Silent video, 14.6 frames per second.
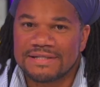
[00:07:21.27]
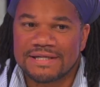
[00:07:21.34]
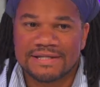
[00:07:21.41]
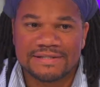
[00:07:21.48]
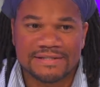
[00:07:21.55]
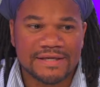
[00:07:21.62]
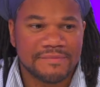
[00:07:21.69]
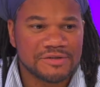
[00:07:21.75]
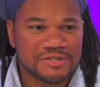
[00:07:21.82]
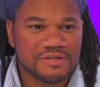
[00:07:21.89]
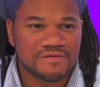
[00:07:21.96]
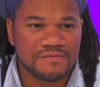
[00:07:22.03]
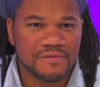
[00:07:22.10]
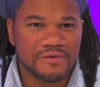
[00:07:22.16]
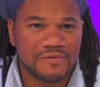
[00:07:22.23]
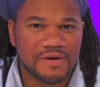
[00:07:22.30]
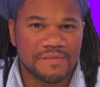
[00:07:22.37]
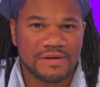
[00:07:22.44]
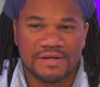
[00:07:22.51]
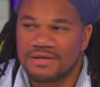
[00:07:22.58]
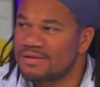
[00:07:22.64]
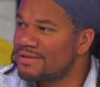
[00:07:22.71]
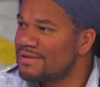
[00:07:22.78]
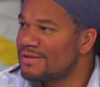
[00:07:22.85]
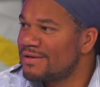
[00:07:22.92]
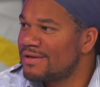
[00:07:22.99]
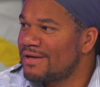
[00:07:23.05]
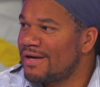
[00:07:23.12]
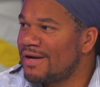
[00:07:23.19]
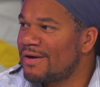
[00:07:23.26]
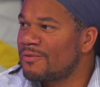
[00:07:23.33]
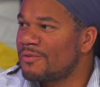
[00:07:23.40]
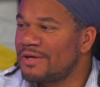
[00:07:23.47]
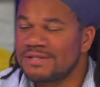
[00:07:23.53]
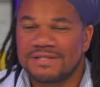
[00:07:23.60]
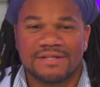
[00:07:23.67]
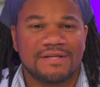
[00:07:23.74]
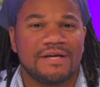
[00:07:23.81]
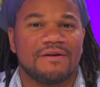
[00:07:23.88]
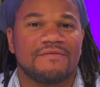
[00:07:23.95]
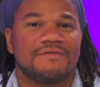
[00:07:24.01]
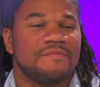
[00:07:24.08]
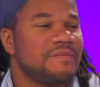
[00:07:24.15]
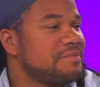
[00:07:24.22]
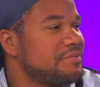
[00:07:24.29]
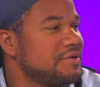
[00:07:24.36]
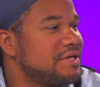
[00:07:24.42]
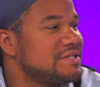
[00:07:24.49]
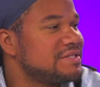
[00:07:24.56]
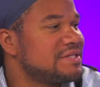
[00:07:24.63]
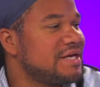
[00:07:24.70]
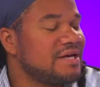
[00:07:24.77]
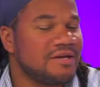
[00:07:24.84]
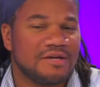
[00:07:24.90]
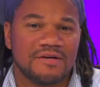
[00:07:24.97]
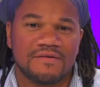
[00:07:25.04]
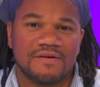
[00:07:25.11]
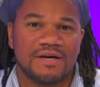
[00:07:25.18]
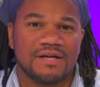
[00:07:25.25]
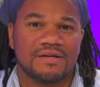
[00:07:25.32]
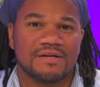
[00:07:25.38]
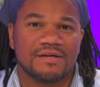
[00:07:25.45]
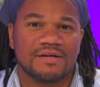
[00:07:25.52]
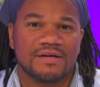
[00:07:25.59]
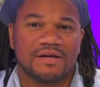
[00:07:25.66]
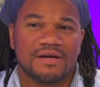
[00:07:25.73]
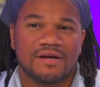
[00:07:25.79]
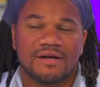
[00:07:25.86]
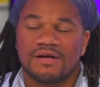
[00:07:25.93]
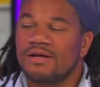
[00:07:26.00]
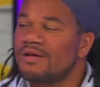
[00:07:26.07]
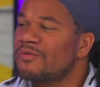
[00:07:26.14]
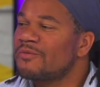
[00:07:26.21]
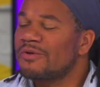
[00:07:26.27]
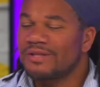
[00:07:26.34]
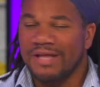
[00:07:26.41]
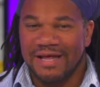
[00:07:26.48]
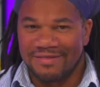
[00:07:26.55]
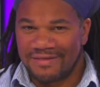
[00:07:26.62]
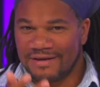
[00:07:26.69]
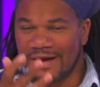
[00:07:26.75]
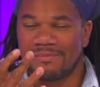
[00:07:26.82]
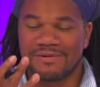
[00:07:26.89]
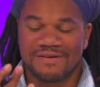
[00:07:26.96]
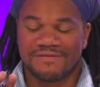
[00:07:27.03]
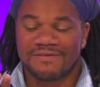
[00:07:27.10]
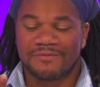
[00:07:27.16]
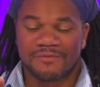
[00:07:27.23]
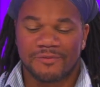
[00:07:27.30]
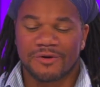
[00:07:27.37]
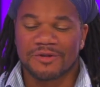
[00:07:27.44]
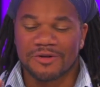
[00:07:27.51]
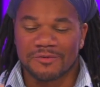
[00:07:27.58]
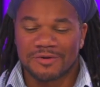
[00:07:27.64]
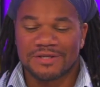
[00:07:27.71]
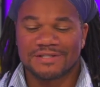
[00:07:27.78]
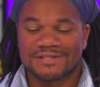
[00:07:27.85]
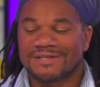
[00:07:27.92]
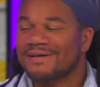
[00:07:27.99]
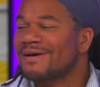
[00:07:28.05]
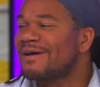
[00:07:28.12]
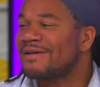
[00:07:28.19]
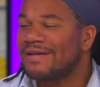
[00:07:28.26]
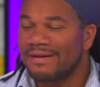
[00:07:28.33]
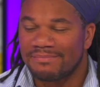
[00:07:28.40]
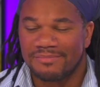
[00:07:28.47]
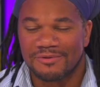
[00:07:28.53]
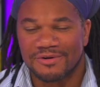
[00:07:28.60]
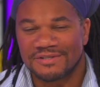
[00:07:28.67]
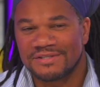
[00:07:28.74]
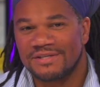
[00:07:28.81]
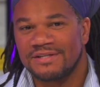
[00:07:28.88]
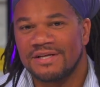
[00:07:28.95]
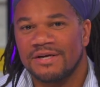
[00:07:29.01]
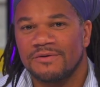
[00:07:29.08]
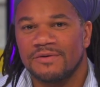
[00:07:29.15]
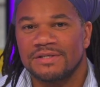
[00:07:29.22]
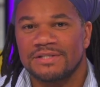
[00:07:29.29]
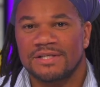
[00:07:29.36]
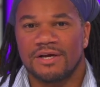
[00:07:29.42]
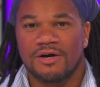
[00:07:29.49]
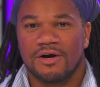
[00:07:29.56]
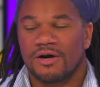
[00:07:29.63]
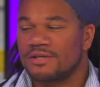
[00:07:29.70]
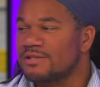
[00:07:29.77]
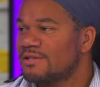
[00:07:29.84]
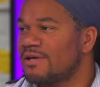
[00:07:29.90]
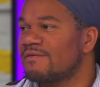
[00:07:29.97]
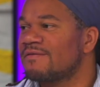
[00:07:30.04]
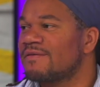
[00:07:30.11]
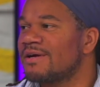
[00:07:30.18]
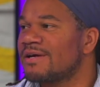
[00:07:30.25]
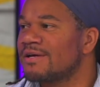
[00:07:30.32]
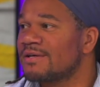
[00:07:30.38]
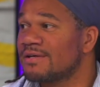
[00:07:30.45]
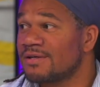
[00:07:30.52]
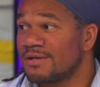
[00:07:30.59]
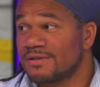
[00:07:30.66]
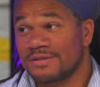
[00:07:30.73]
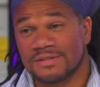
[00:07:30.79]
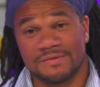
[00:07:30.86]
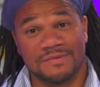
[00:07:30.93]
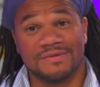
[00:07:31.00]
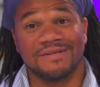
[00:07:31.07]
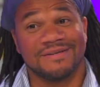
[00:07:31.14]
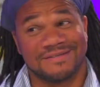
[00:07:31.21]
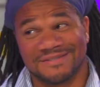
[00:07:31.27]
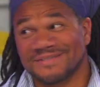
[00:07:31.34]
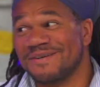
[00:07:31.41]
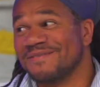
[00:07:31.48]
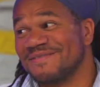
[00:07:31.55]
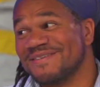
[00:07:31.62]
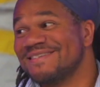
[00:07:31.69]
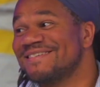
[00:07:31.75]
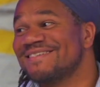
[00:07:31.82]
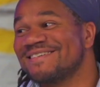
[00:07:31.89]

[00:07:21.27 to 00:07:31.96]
like this is coming just from the women. Where's the letter from the priest saying, you know what? Well, I believe the word that really stuck out in that portion of the letter was our suffering. They're suffering.